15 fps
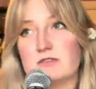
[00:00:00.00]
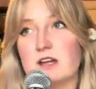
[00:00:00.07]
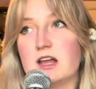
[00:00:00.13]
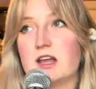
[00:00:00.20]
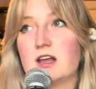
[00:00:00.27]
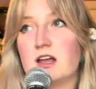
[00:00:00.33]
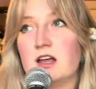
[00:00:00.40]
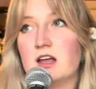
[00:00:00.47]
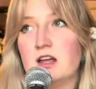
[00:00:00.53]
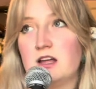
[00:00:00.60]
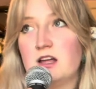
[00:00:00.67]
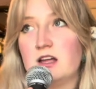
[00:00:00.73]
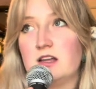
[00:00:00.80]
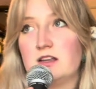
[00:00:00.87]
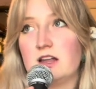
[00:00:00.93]
Like
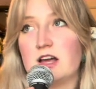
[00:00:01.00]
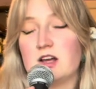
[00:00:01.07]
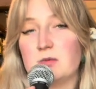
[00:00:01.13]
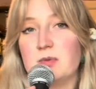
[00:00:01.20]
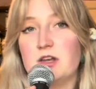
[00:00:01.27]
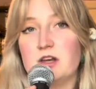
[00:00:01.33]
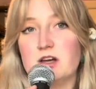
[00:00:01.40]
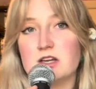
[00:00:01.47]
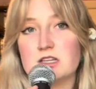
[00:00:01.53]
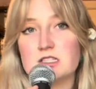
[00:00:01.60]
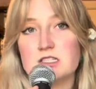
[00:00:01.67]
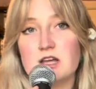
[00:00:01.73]
that could be nice.